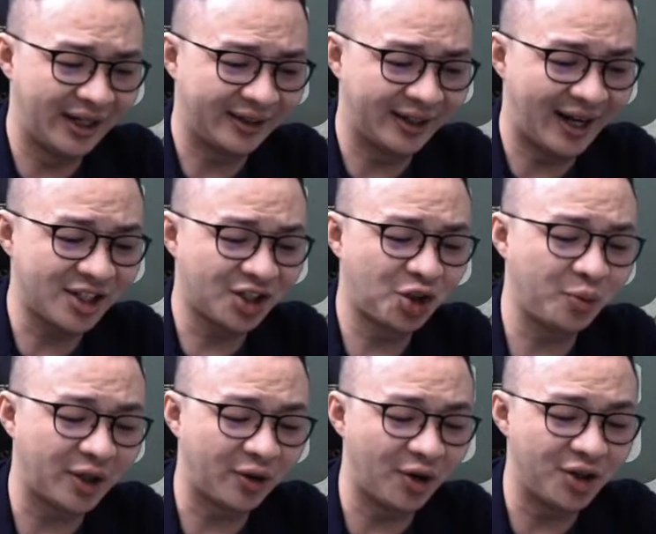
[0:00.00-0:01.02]
x cube
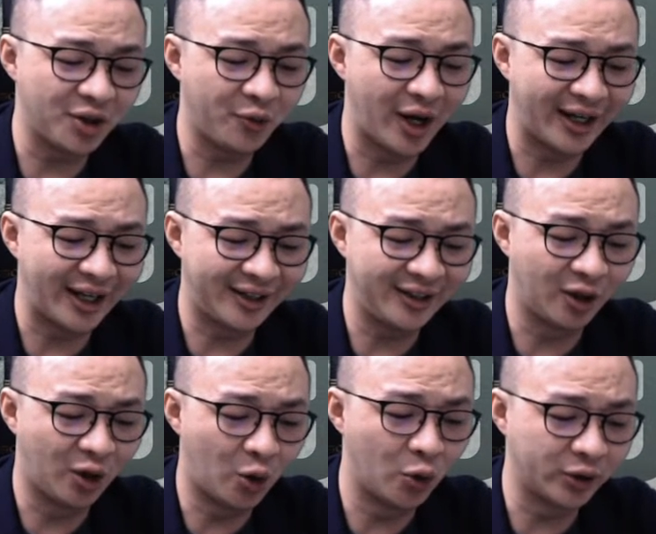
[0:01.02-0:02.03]
equation, we are getting the
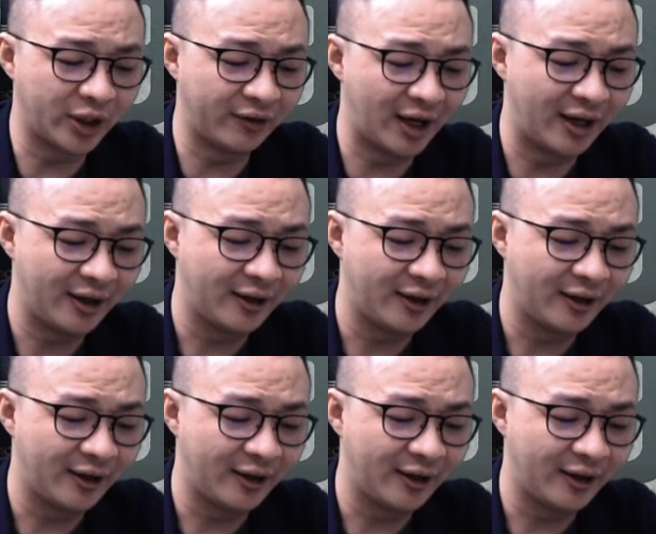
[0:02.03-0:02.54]
whole thing, right?